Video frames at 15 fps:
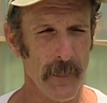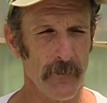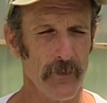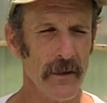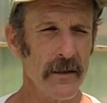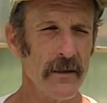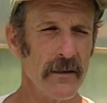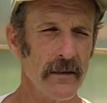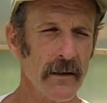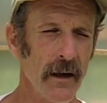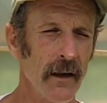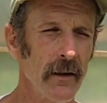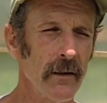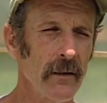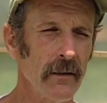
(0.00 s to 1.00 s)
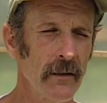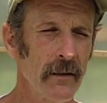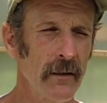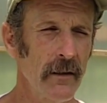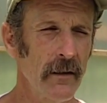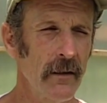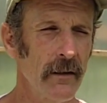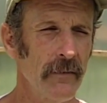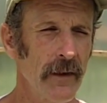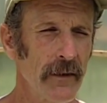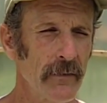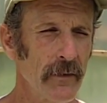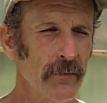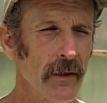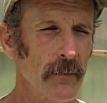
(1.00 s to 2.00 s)
for instance, our
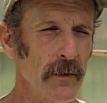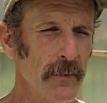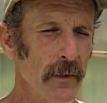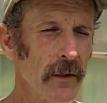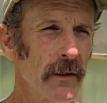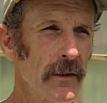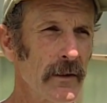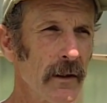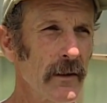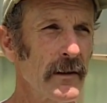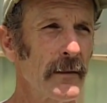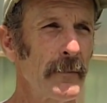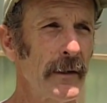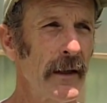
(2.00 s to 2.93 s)
Fayetteville Farmers Market starts at the